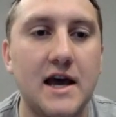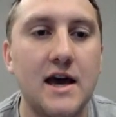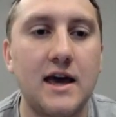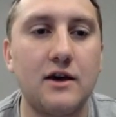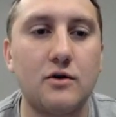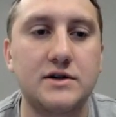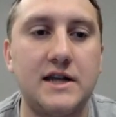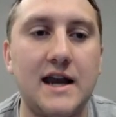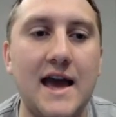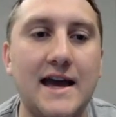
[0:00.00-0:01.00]
Get yours
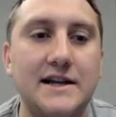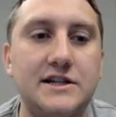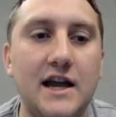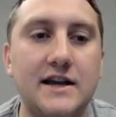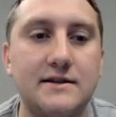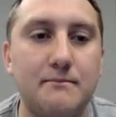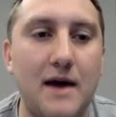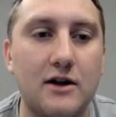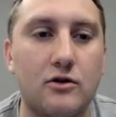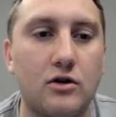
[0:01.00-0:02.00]
today at
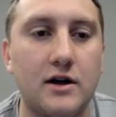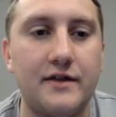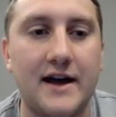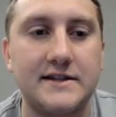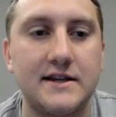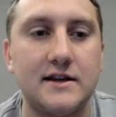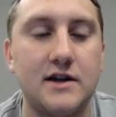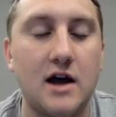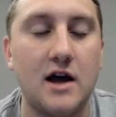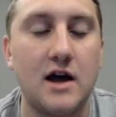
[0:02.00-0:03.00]

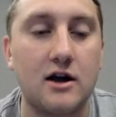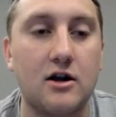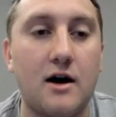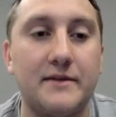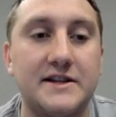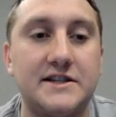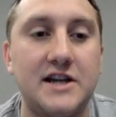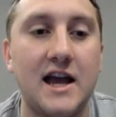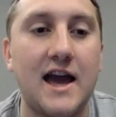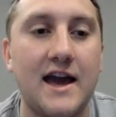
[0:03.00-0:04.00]
jacemedical.com. That's
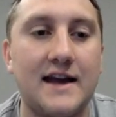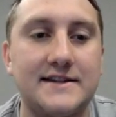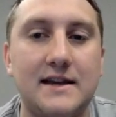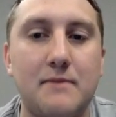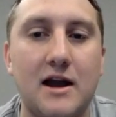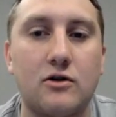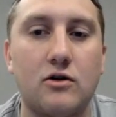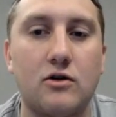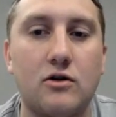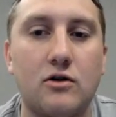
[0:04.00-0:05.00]
J-A-S-E
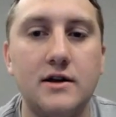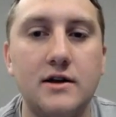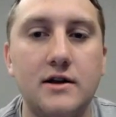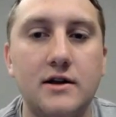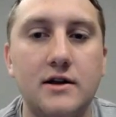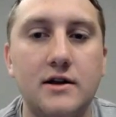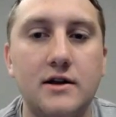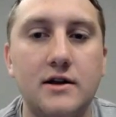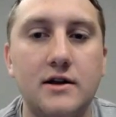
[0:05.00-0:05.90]
medical.com.